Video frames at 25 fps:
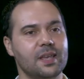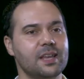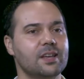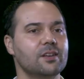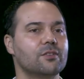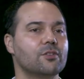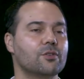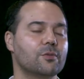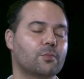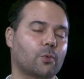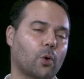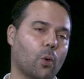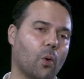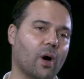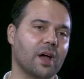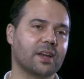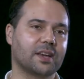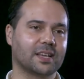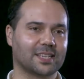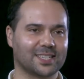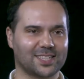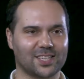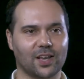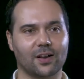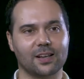He can do quite
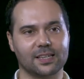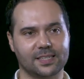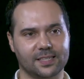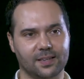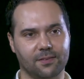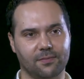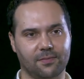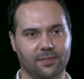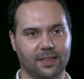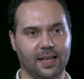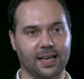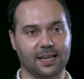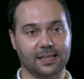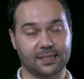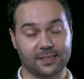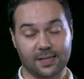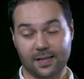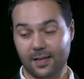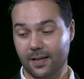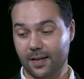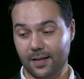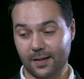decisive things.